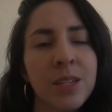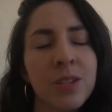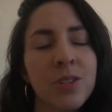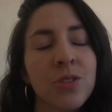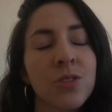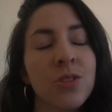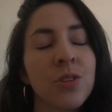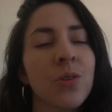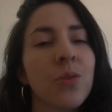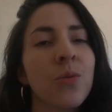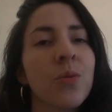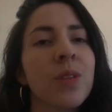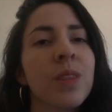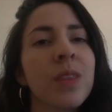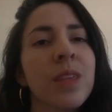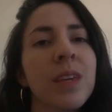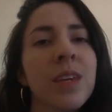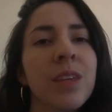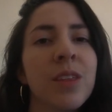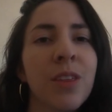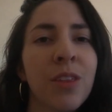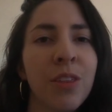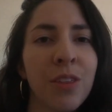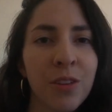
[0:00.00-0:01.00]
So
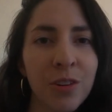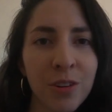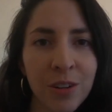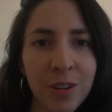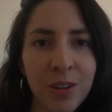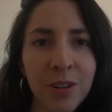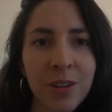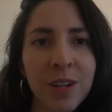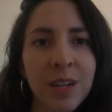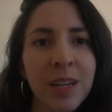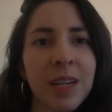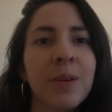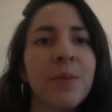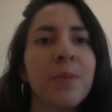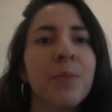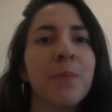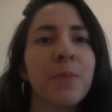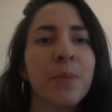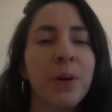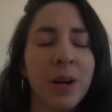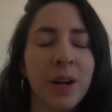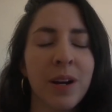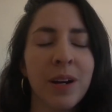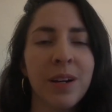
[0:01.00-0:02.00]
the third
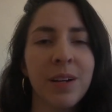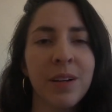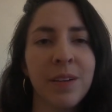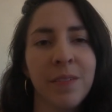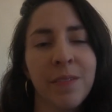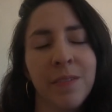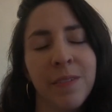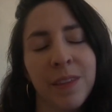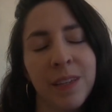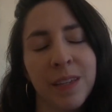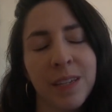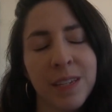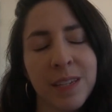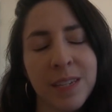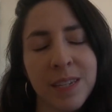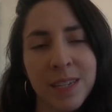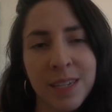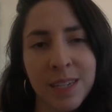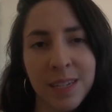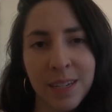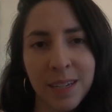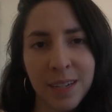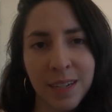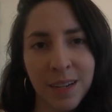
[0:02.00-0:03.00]
part of
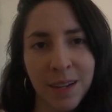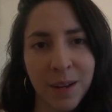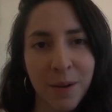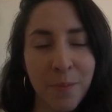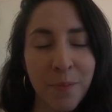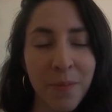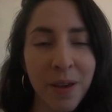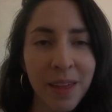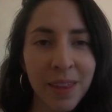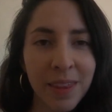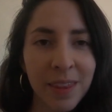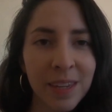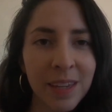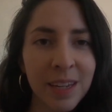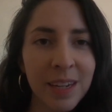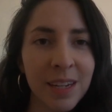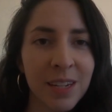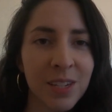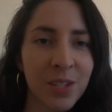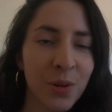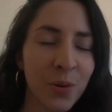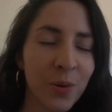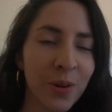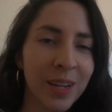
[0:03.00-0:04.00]
this method
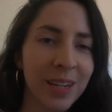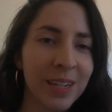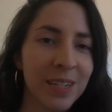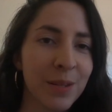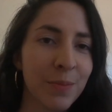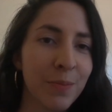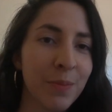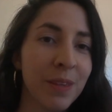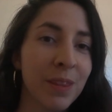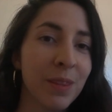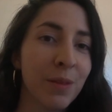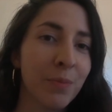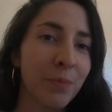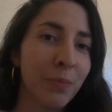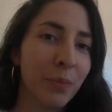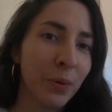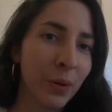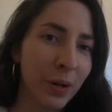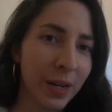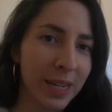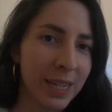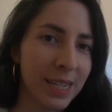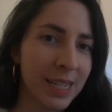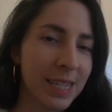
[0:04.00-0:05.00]
is going to be the
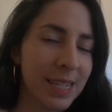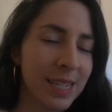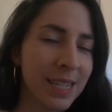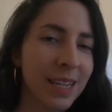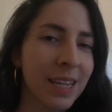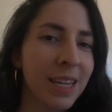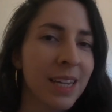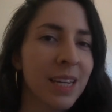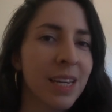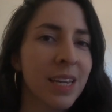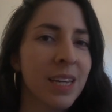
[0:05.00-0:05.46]
price.